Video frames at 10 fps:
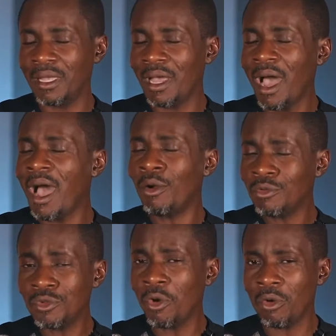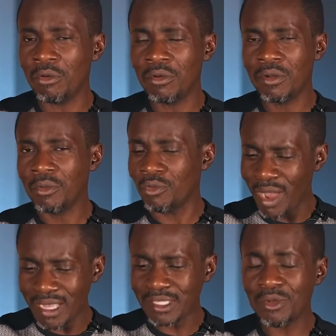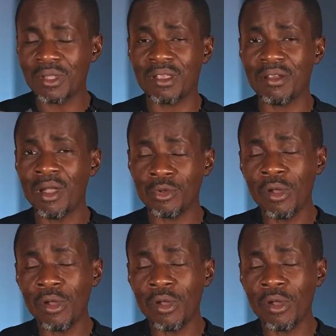outdoor, writing on the ground.